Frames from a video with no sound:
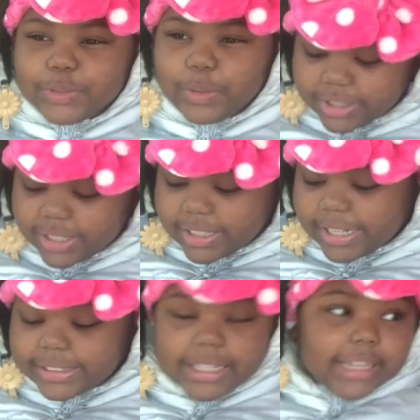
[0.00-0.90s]
store.
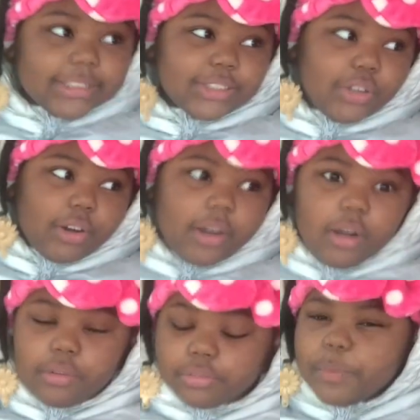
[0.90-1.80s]
That's how it started
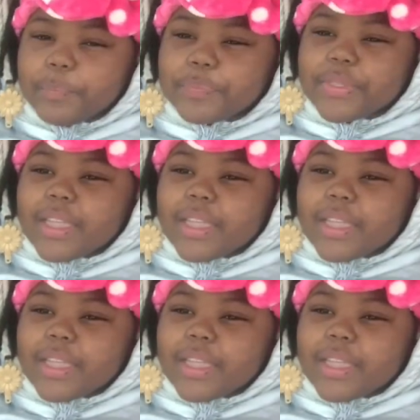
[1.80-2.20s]
off.